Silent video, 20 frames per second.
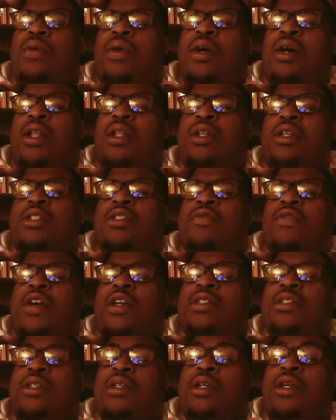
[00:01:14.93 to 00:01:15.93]
Y'all in this
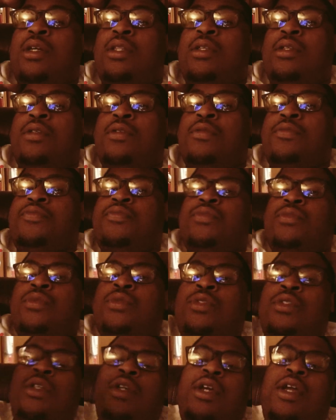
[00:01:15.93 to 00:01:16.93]
fight together.
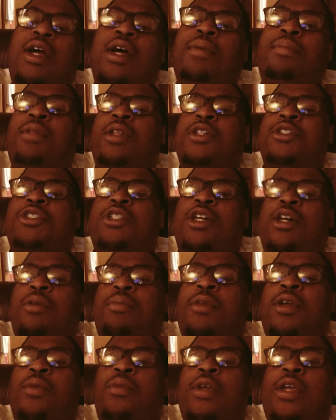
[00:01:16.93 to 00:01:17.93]
God bless y'all,
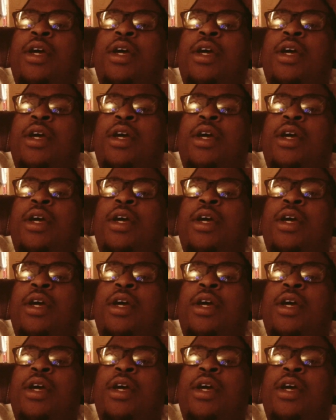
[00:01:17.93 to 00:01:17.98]
man.